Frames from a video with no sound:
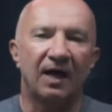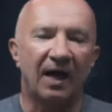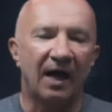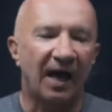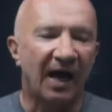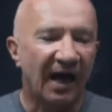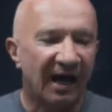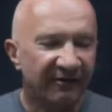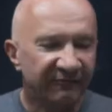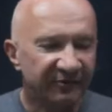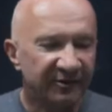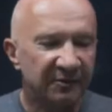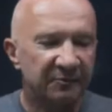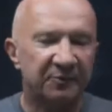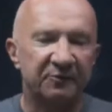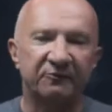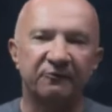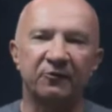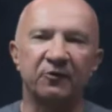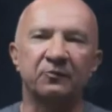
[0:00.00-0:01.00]
after
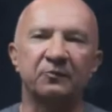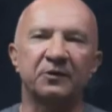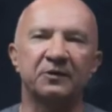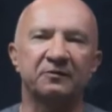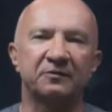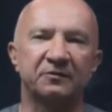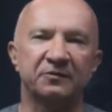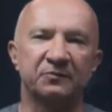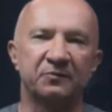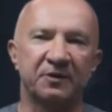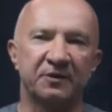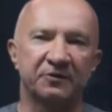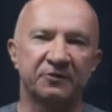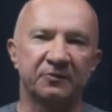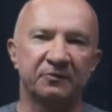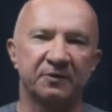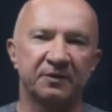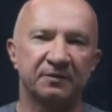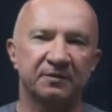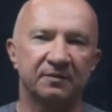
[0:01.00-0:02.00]
performing this
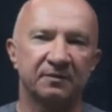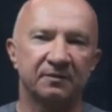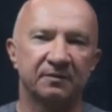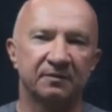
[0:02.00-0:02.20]
measurement,